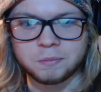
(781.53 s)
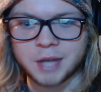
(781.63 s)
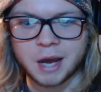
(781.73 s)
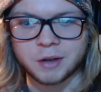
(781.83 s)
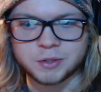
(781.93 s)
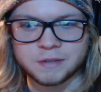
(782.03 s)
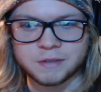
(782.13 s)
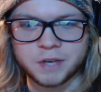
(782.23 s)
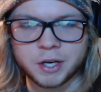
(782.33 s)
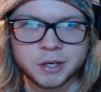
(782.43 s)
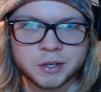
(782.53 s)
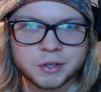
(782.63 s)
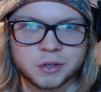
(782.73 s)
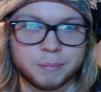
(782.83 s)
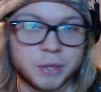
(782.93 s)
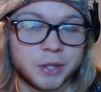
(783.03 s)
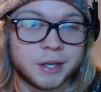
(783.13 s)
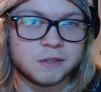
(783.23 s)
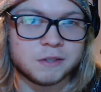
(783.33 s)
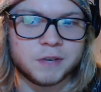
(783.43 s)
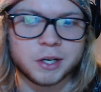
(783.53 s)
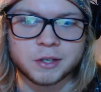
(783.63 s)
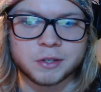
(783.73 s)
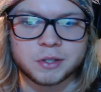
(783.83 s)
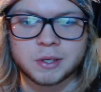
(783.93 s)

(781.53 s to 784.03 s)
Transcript: thousands of years or millions of years.